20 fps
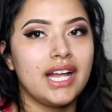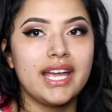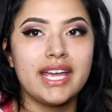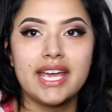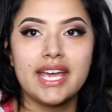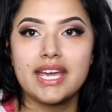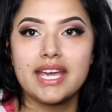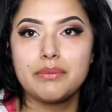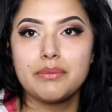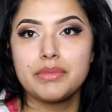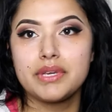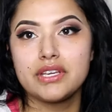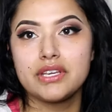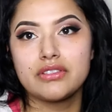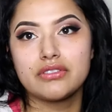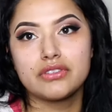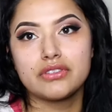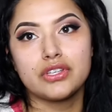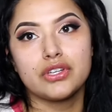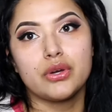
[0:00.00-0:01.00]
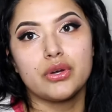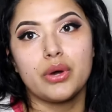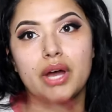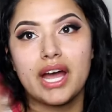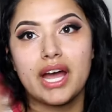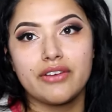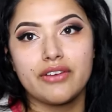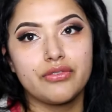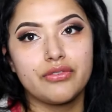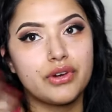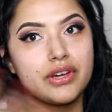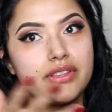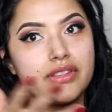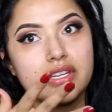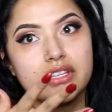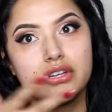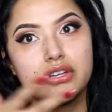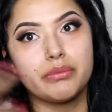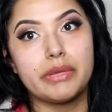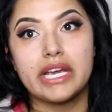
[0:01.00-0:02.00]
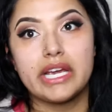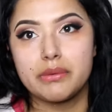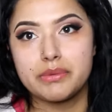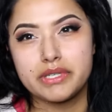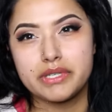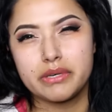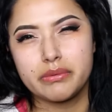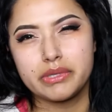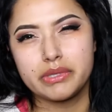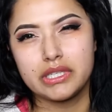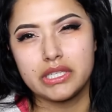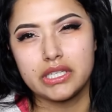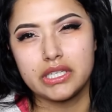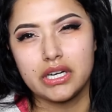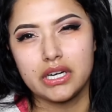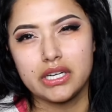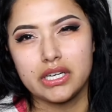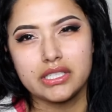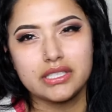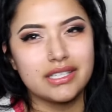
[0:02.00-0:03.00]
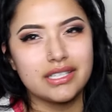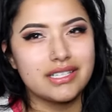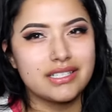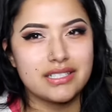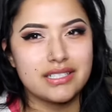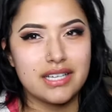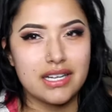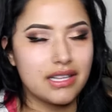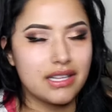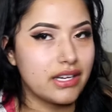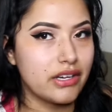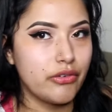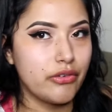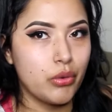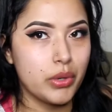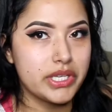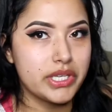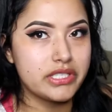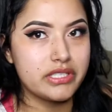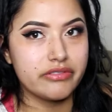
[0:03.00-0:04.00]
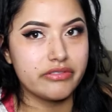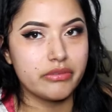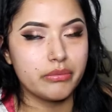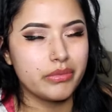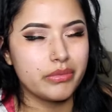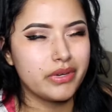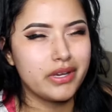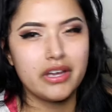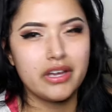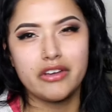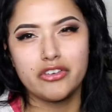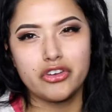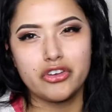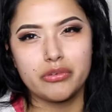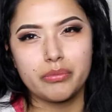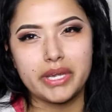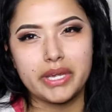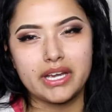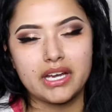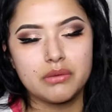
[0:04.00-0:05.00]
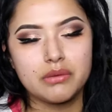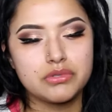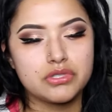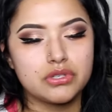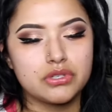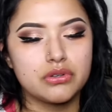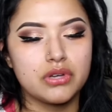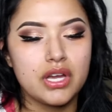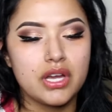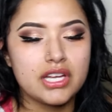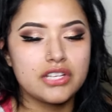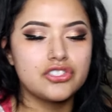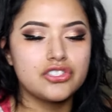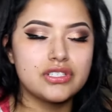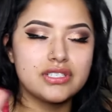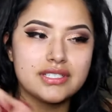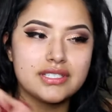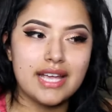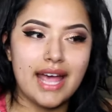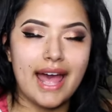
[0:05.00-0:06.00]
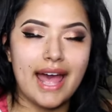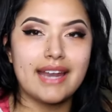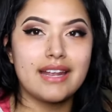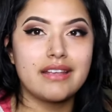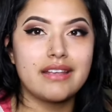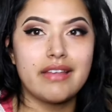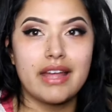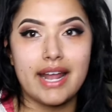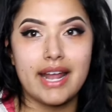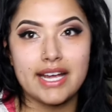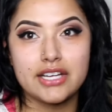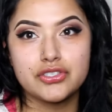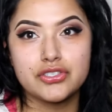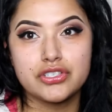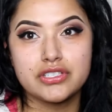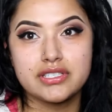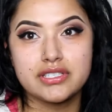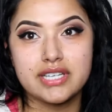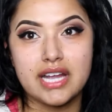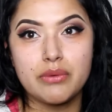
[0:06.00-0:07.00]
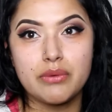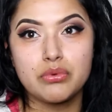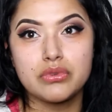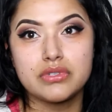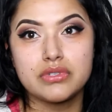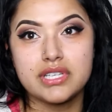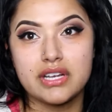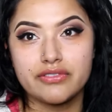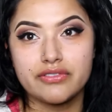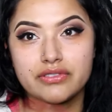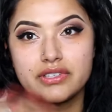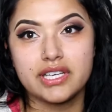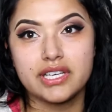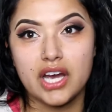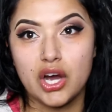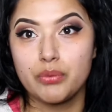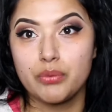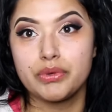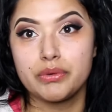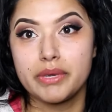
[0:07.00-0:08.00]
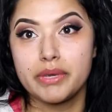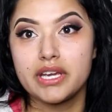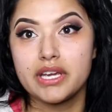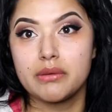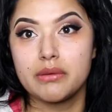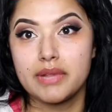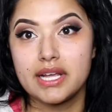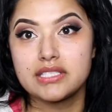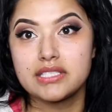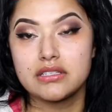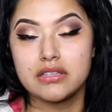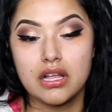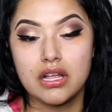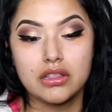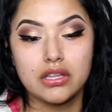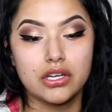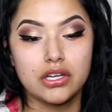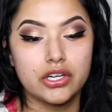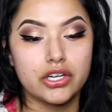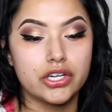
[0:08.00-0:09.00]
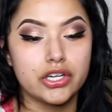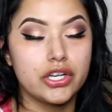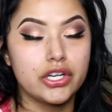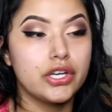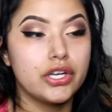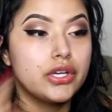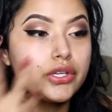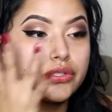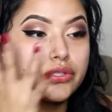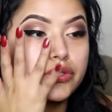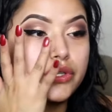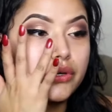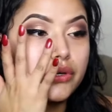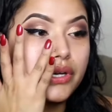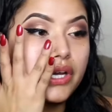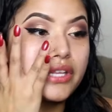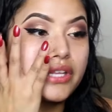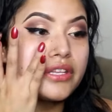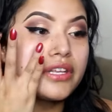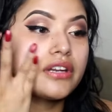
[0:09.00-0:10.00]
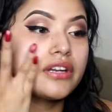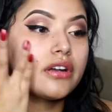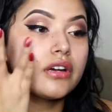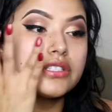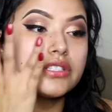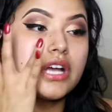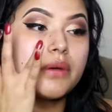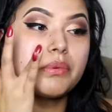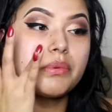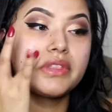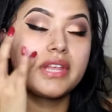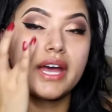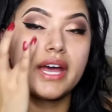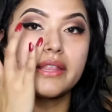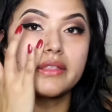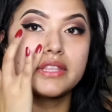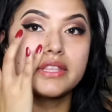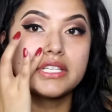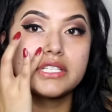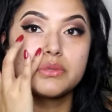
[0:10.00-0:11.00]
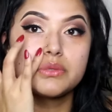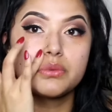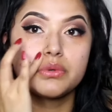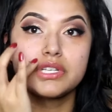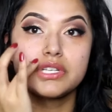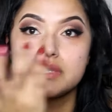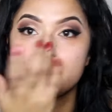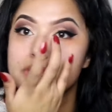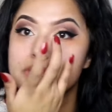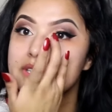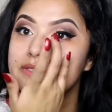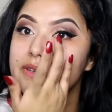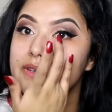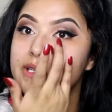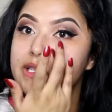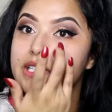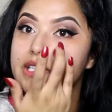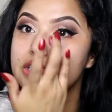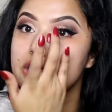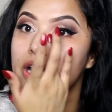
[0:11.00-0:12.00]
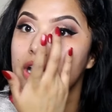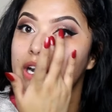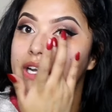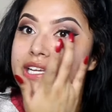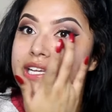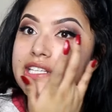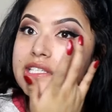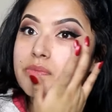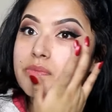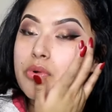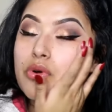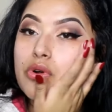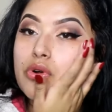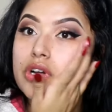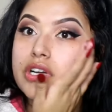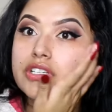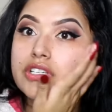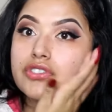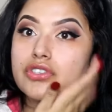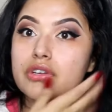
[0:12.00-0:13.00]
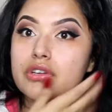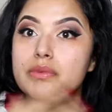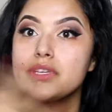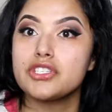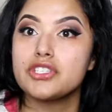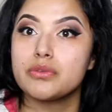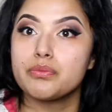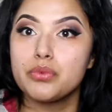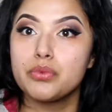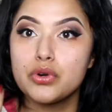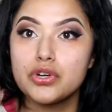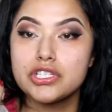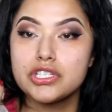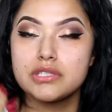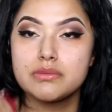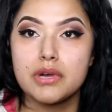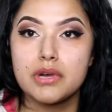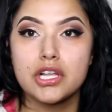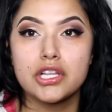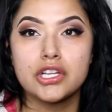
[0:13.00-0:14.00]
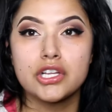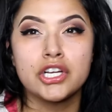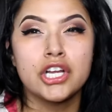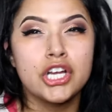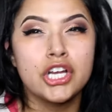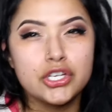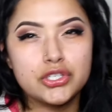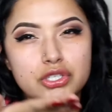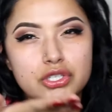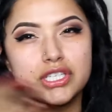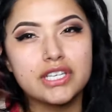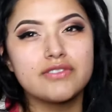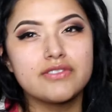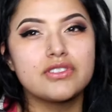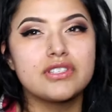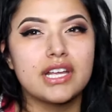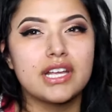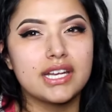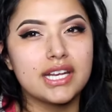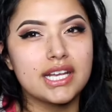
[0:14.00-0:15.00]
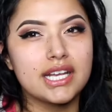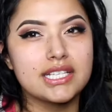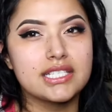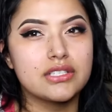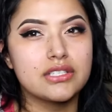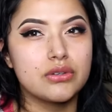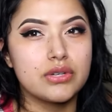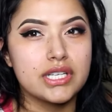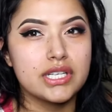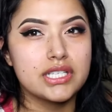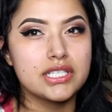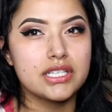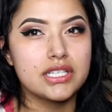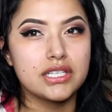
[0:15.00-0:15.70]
hate being, halfway and then your makeup's completely gone, then it's kind of like a waste of your makeup. So just adding that extra step will definitely help your makeup last a lot longer. So, and then on top of that, this one specifically targets pores, so it makes your pores smaller, so it gives you that nice little